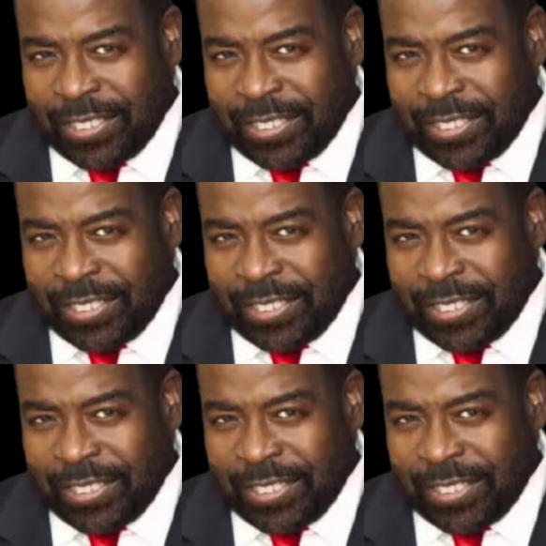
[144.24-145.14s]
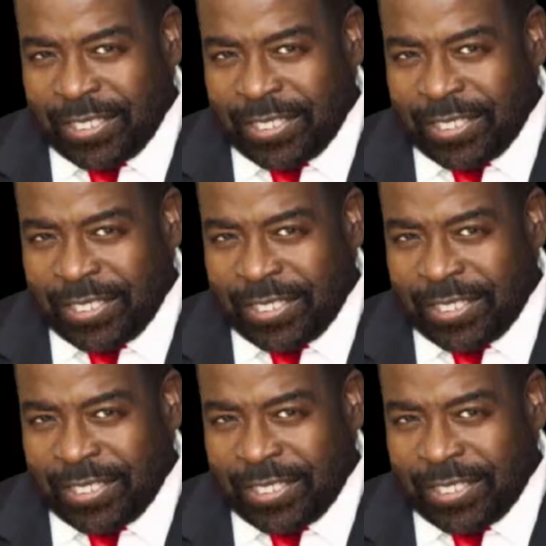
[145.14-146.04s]

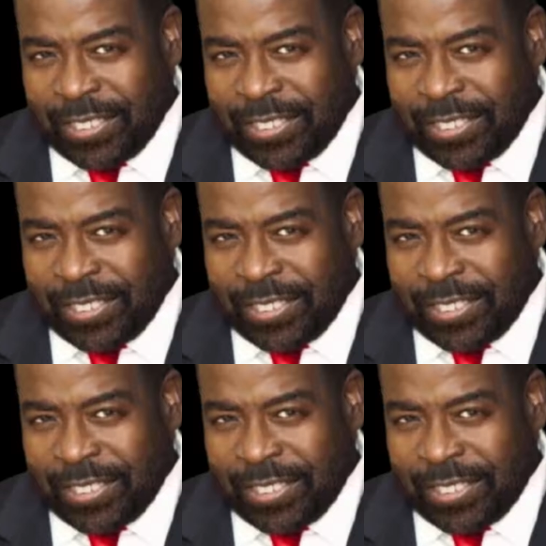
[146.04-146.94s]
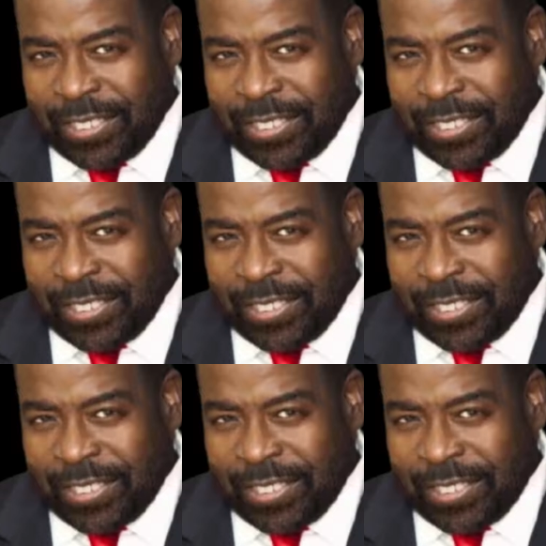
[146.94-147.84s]

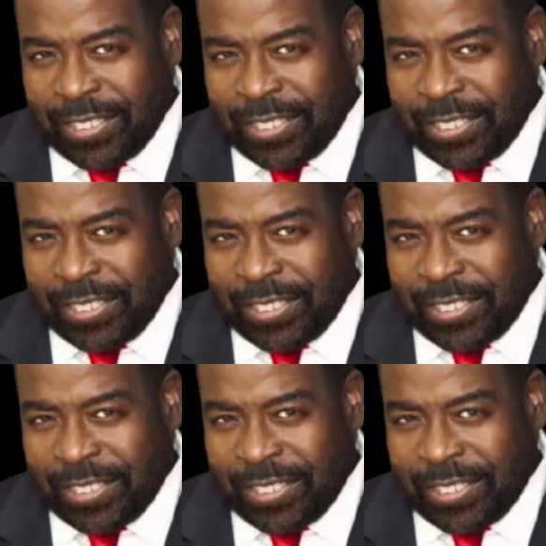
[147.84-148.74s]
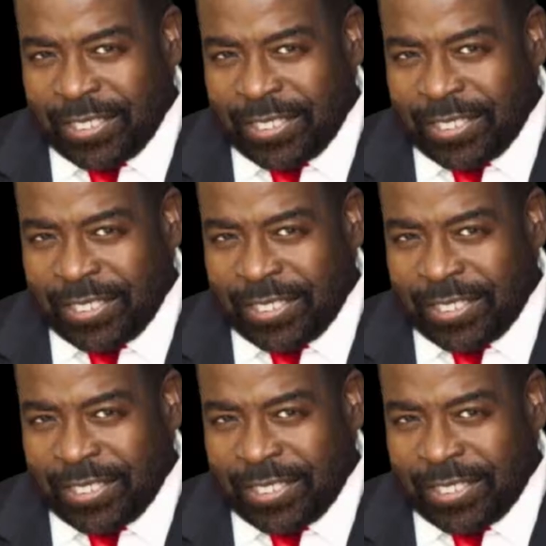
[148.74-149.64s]

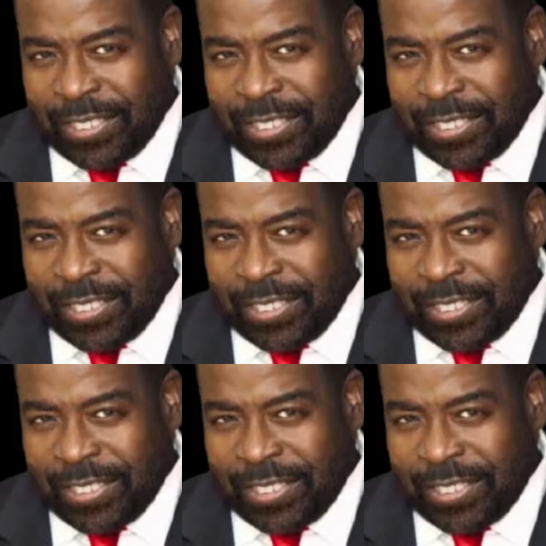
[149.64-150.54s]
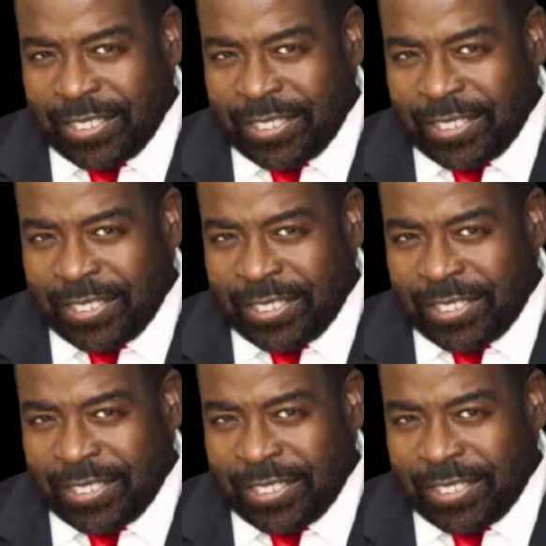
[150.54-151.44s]

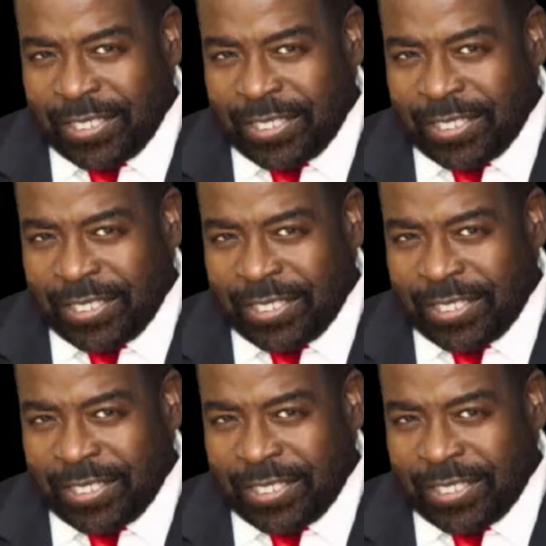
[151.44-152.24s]
[no speech]